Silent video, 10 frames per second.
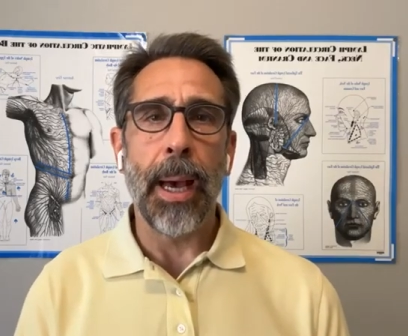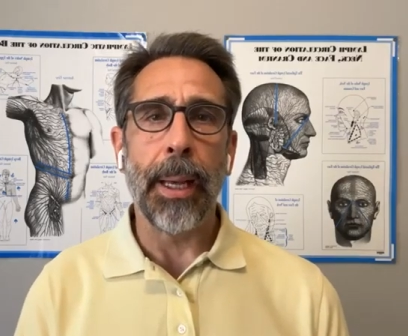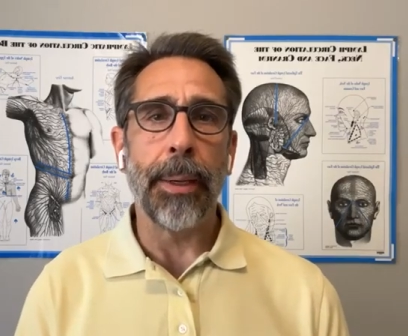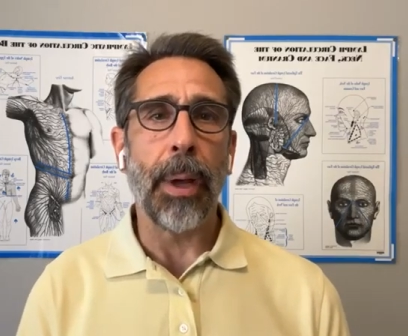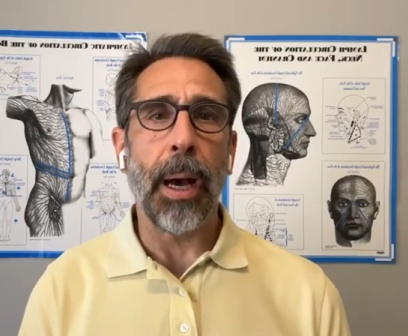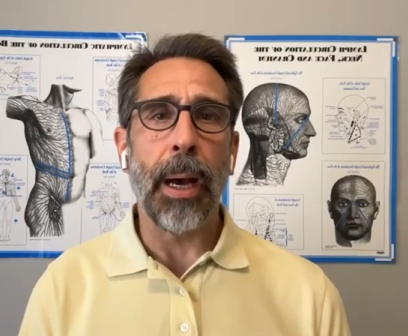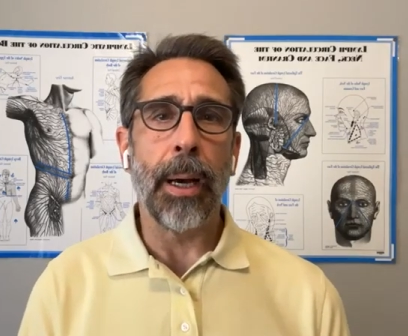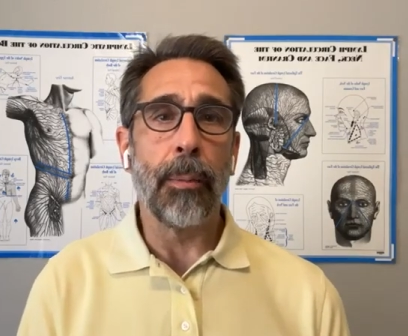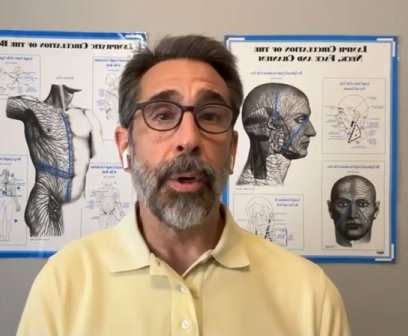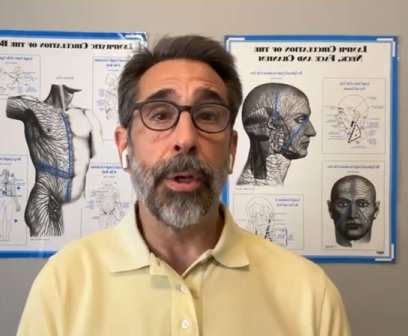Speaker 1: and
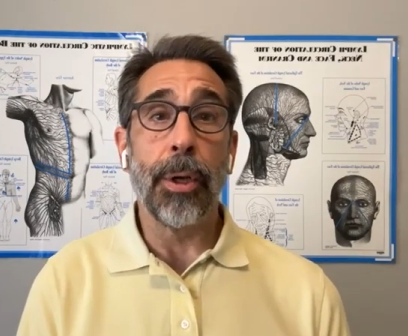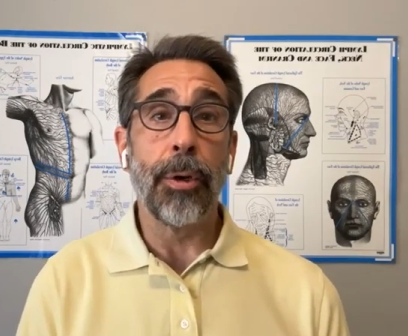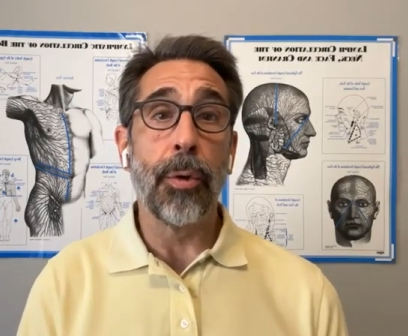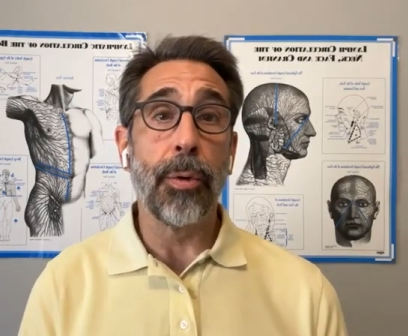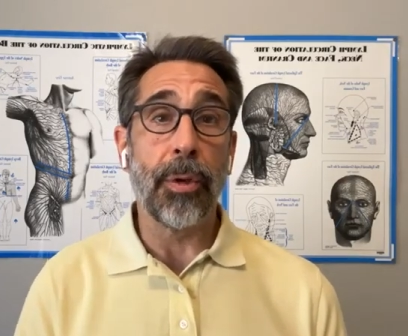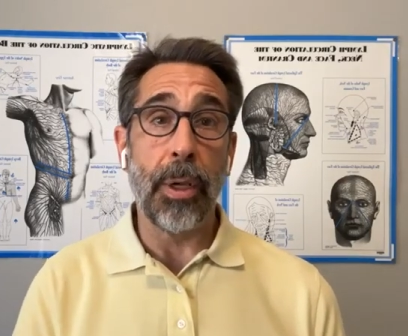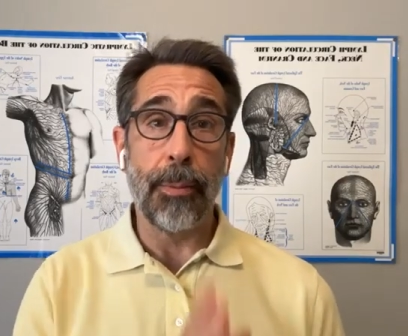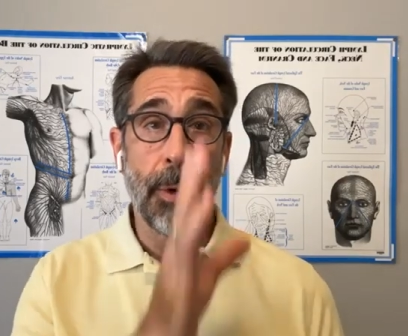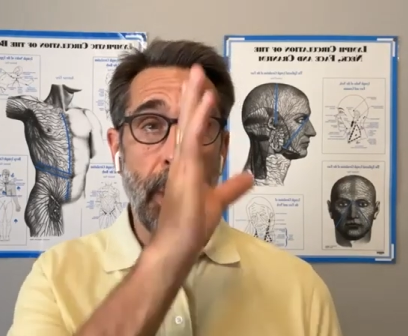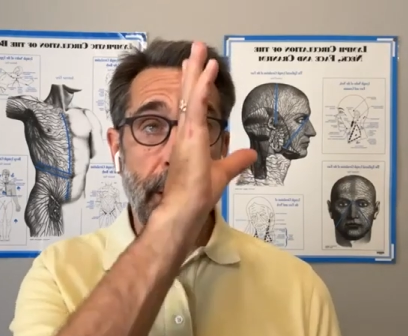what you're gonna do is
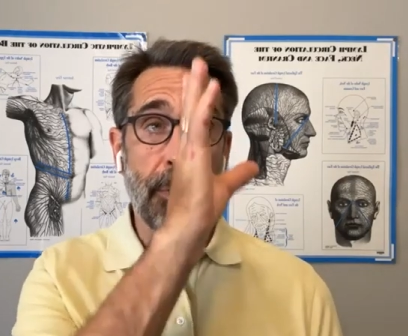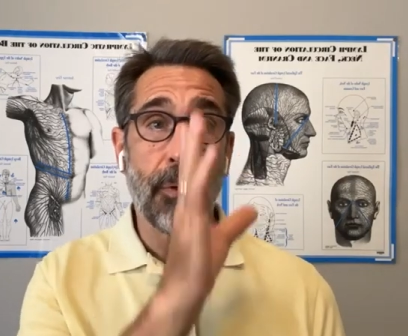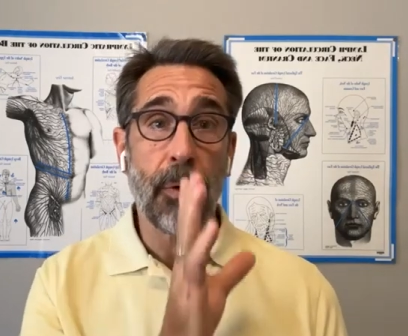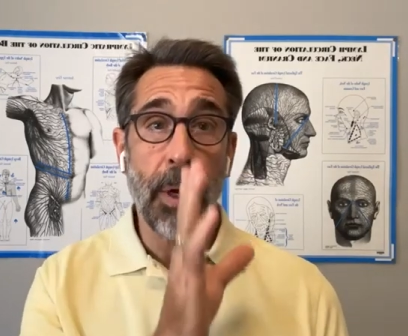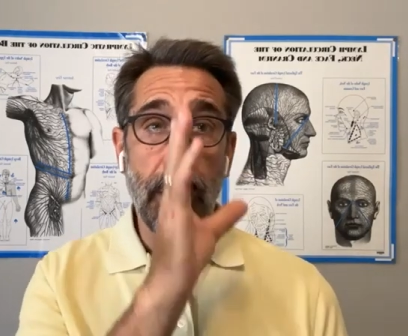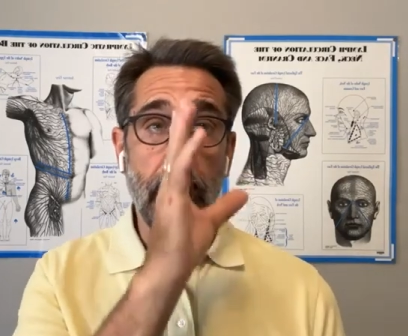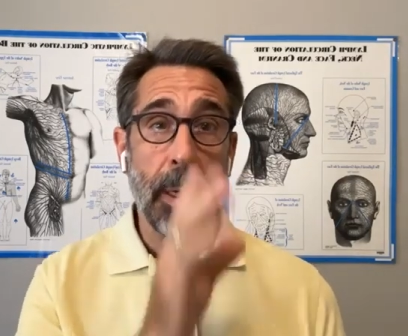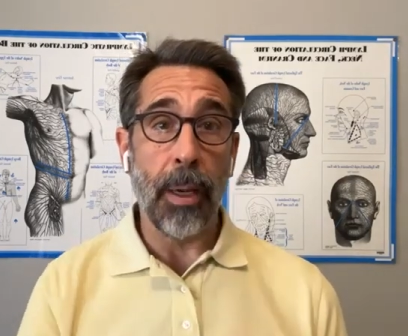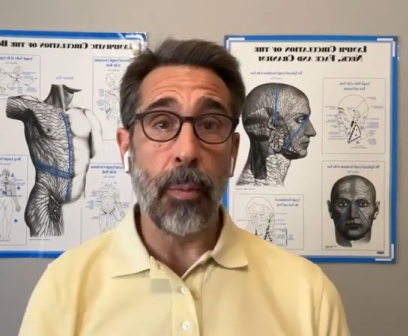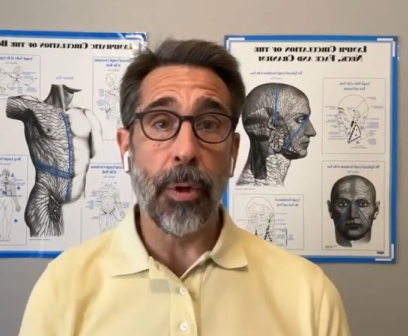keep your head straight,
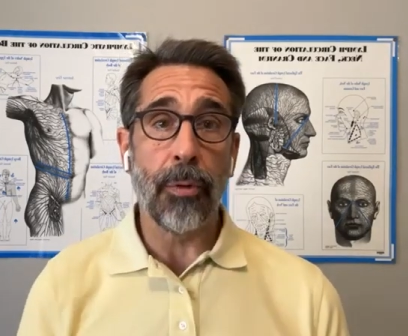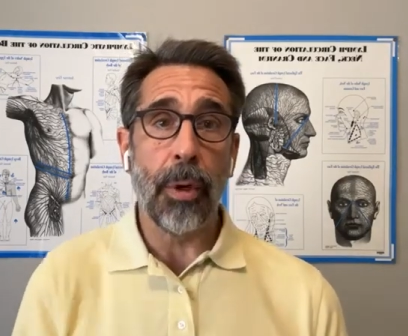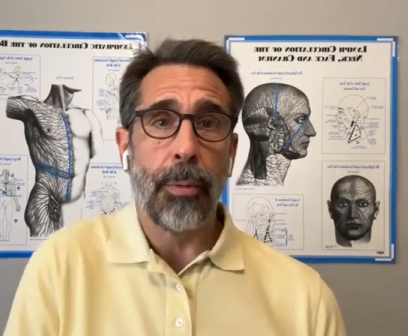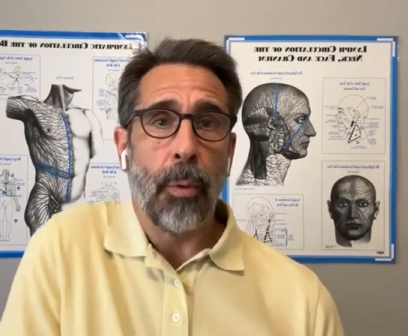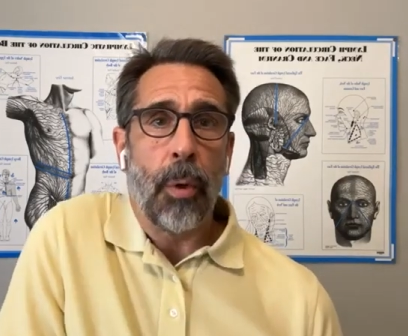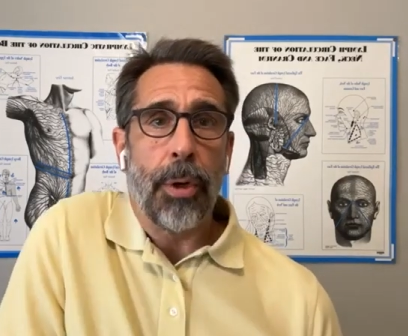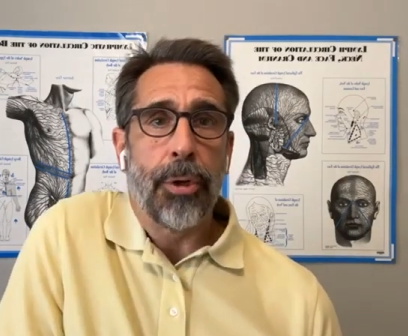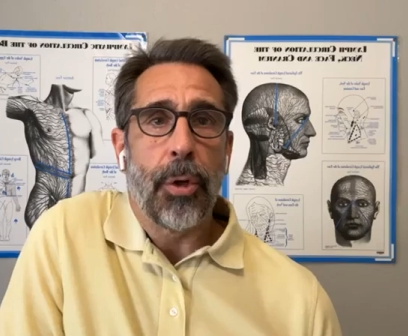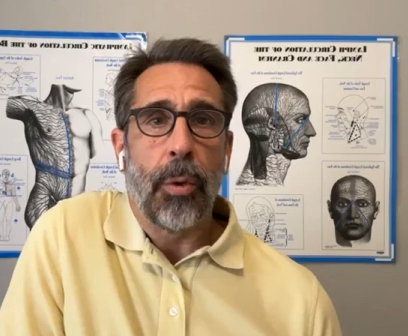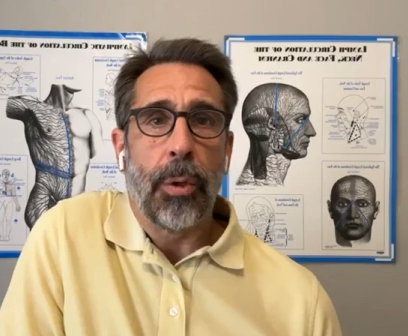and we're just gonna put one
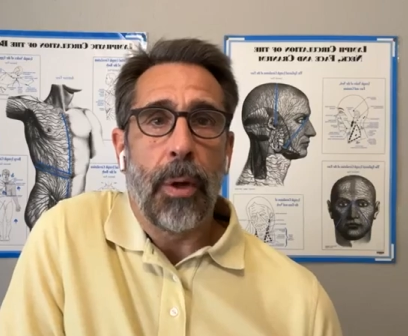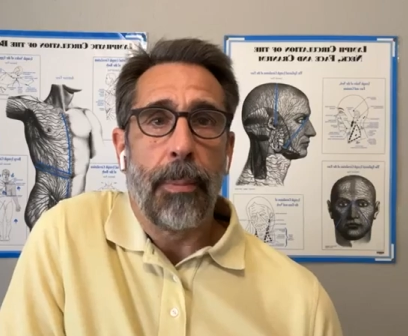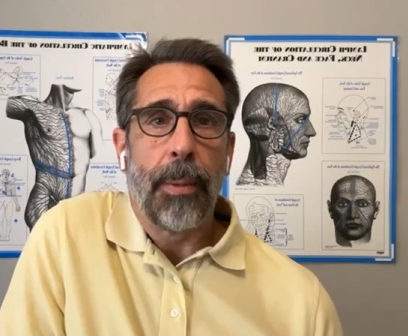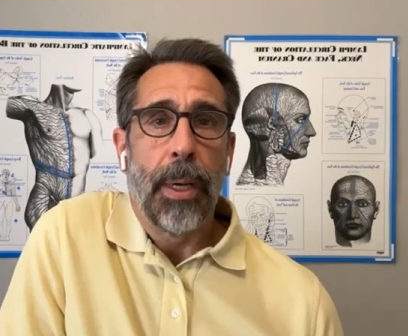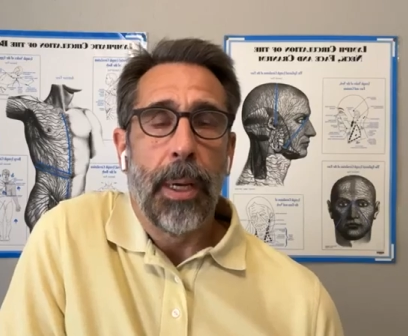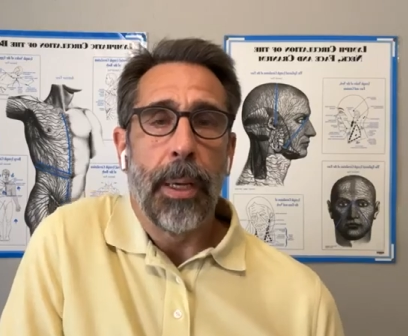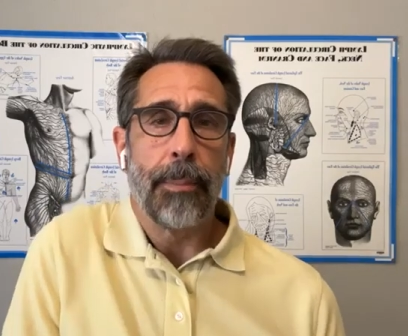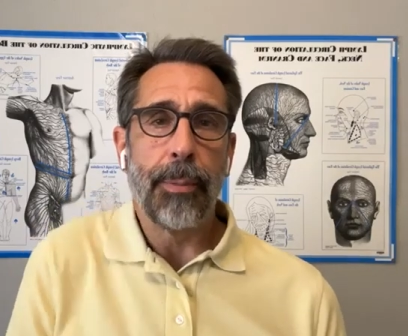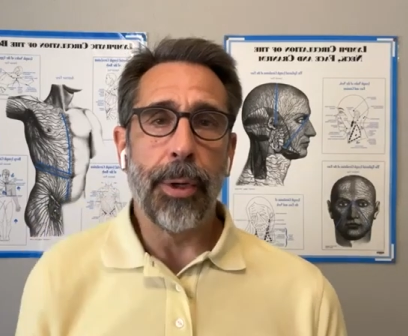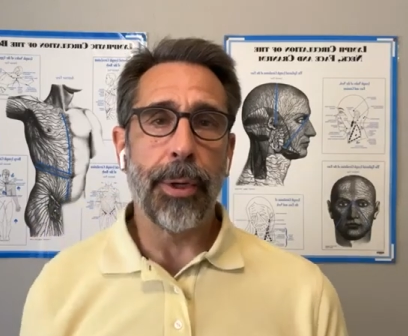shoulder up,
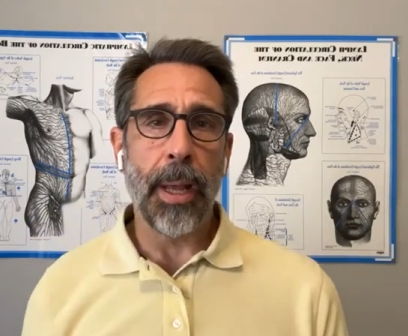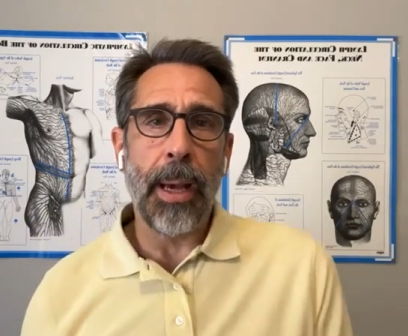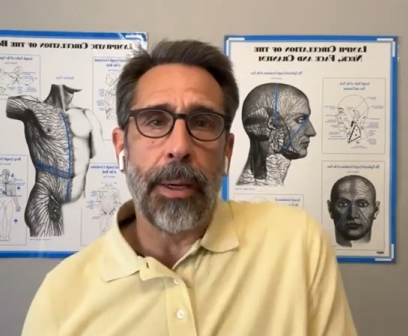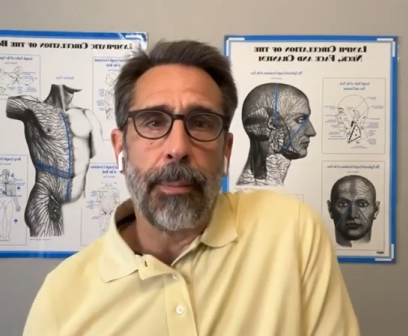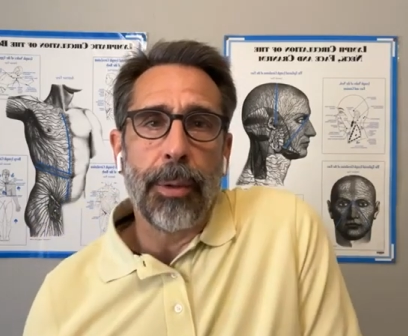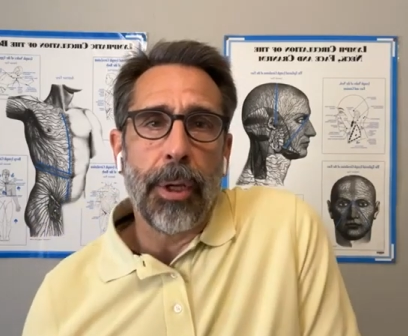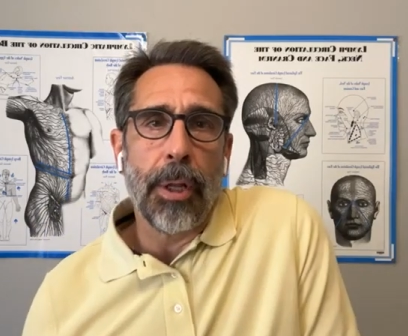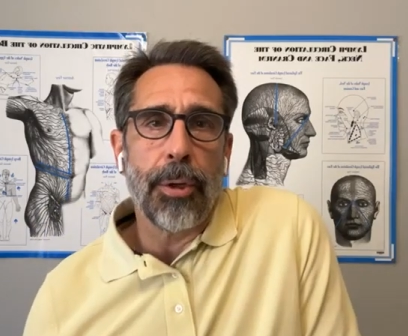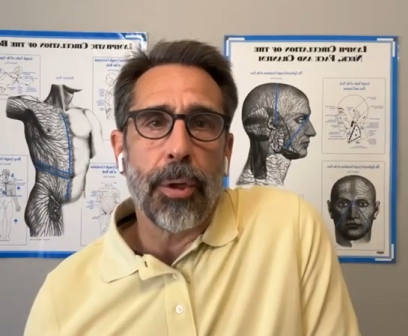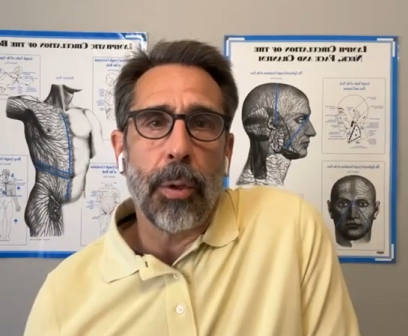put it down, and then put the
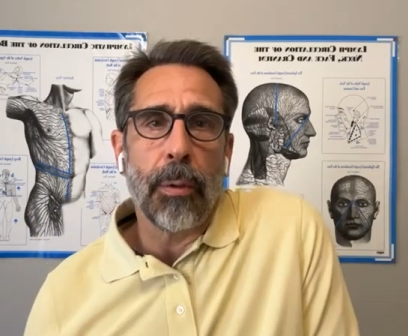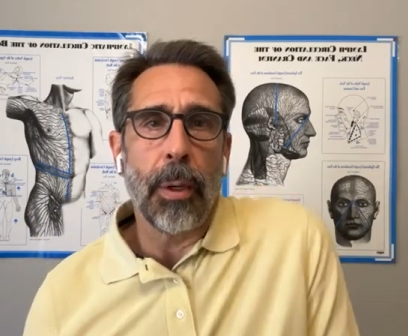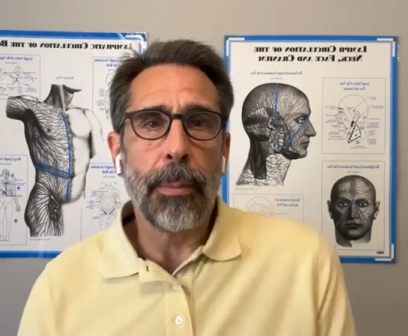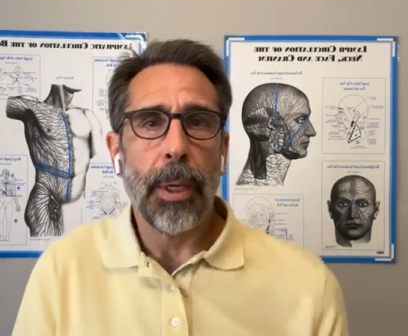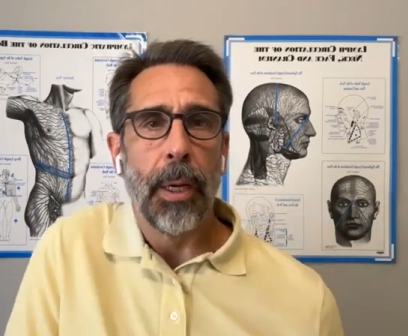other shoulder up.